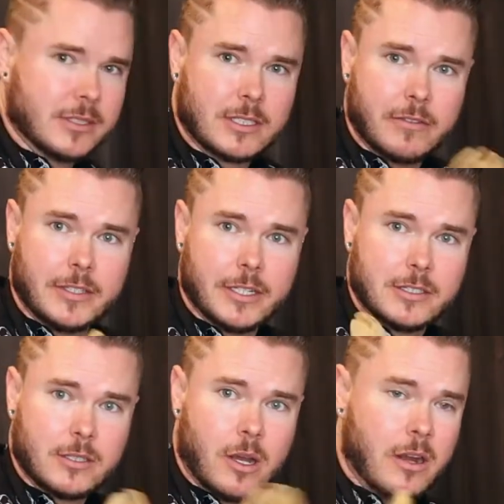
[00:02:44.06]
and stuff here.
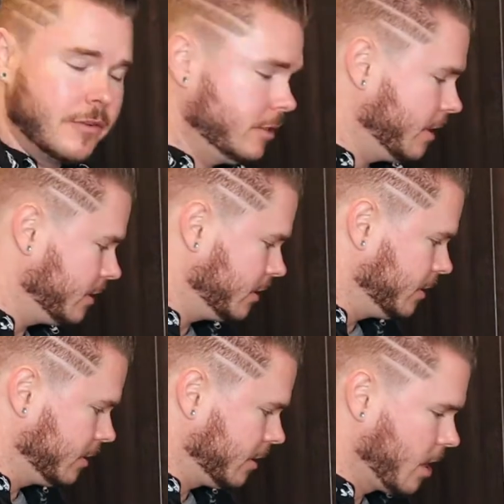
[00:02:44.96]
So however you like to
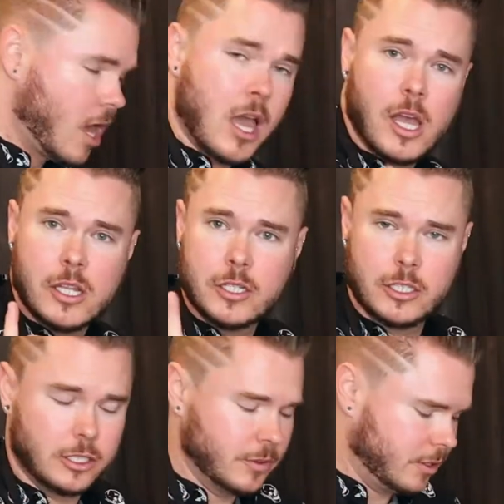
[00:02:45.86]
cook,
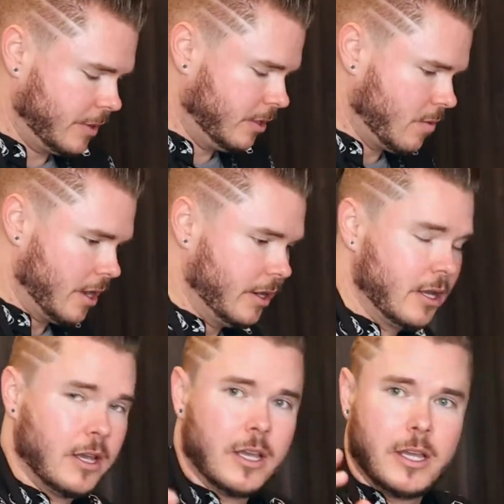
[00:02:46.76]
do it the way you want.
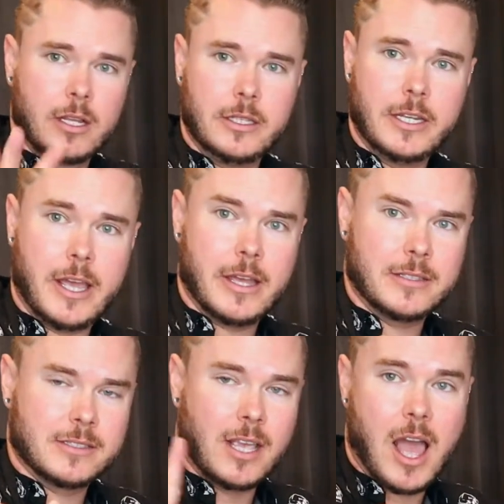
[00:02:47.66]
Clean
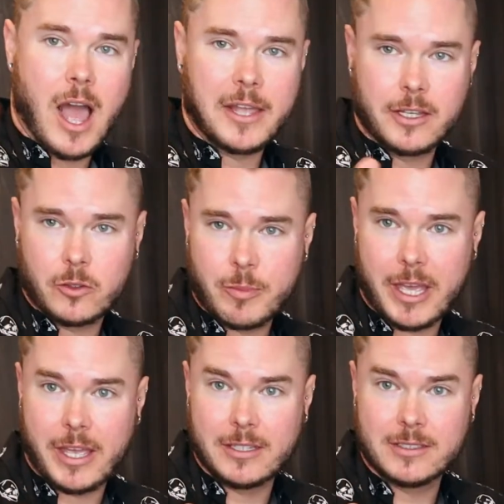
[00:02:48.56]
hands, I cook with my
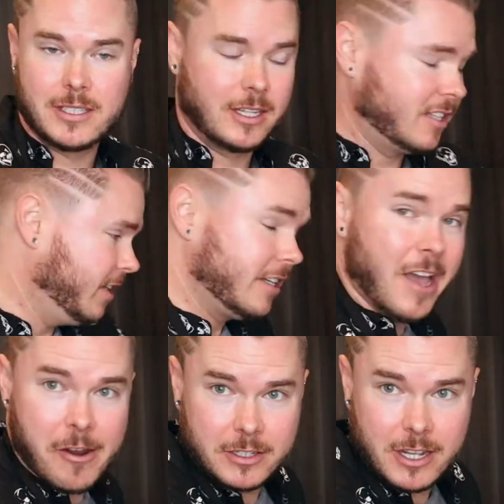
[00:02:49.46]
hands. Clean
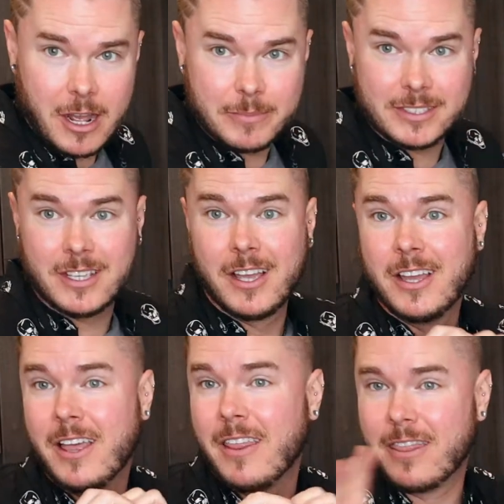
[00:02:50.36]
countertops,
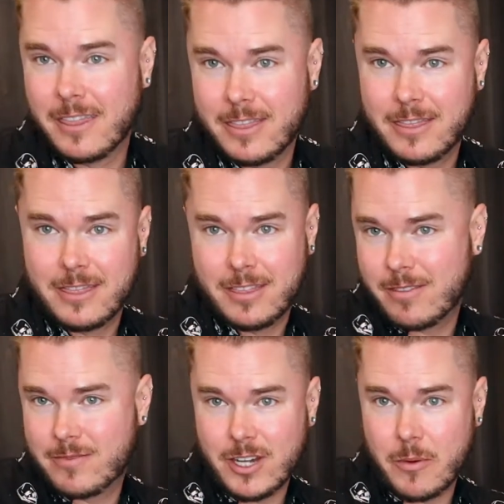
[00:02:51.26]

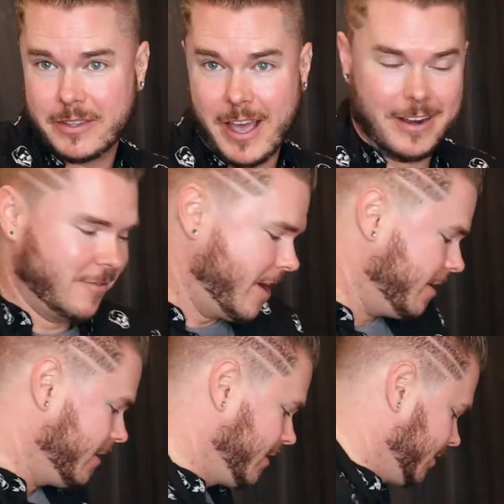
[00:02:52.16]
start with that, right?
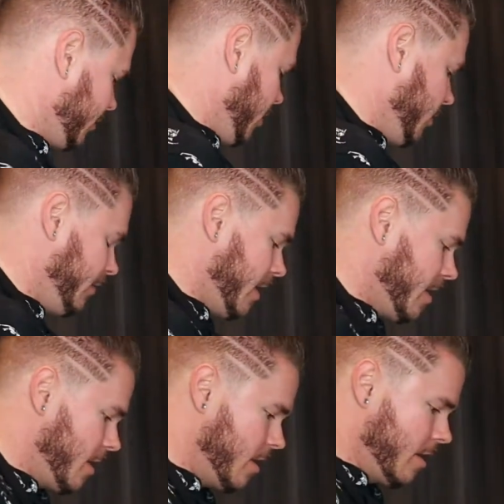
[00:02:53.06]
So we've
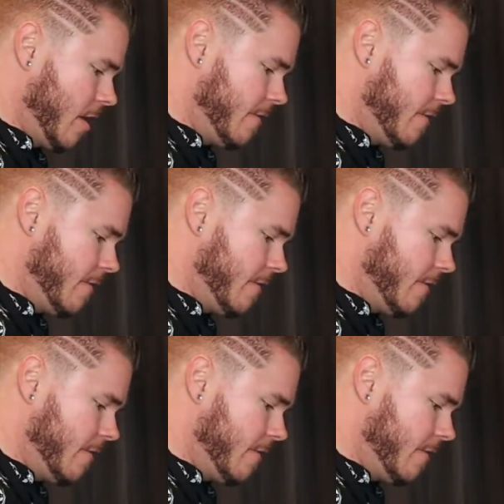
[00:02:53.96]
got our